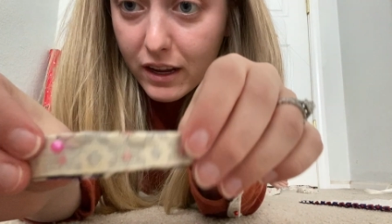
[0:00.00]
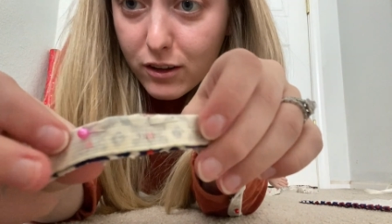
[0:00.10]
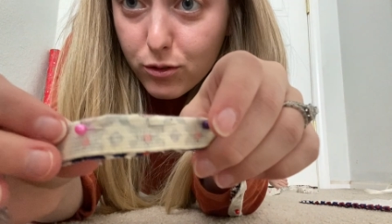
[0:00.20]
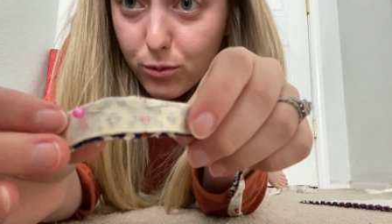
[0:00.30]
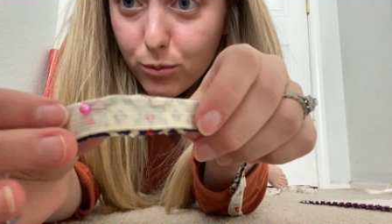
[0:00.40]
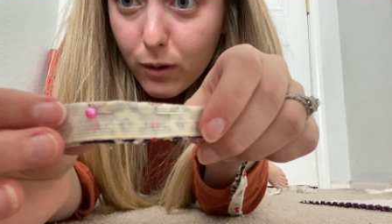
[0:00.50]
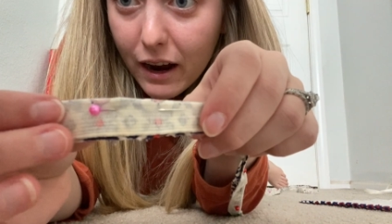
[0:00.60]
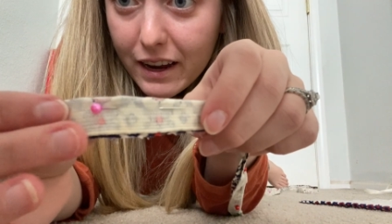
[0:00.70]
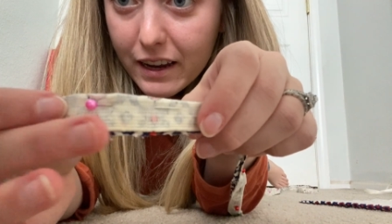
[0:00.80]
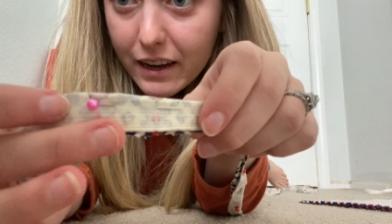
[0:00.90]
is
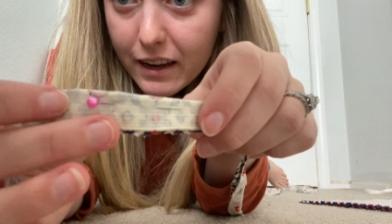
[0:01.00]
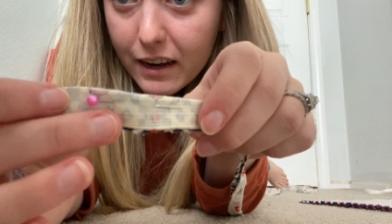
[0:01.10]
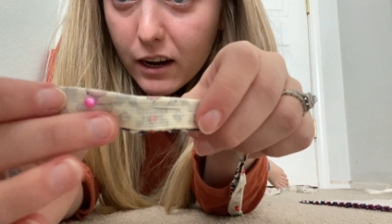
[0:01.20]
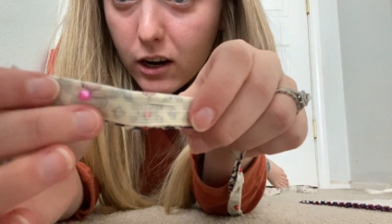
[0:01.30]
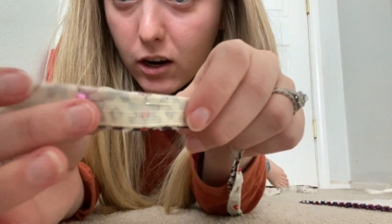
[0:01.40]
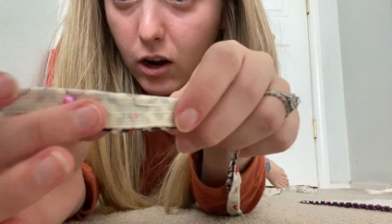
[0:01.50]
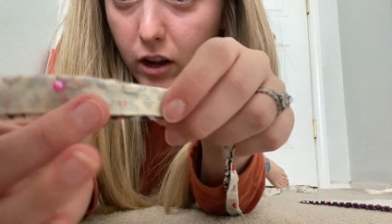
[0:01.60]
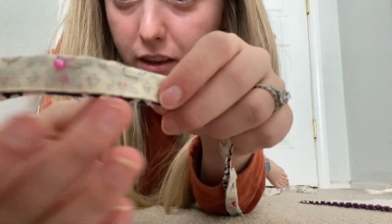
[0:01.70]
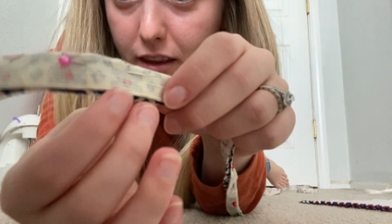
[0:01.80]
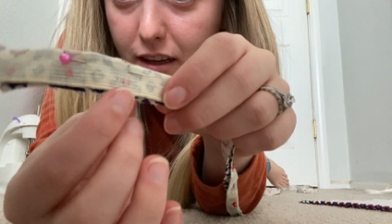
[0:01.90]
right here
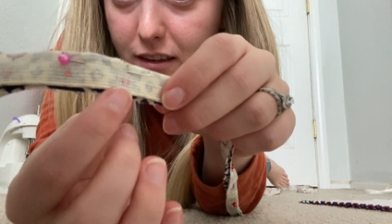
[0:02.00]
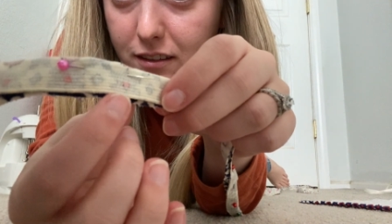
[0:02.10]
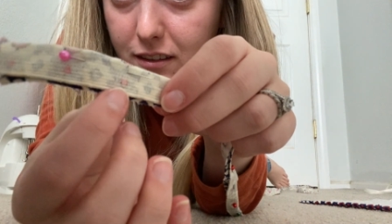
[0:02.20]
on this